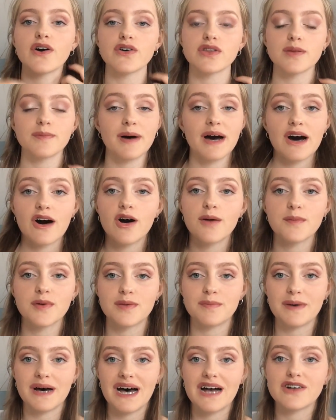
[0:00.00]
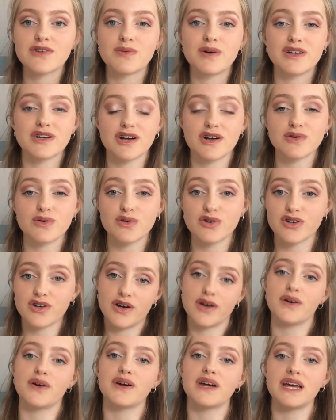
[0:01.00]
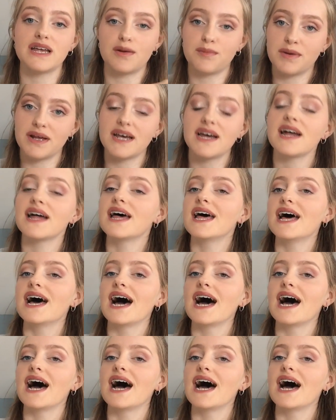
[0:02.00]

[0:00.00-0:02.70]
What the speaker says: got the Bahamas badge, which I shall show you in a minute,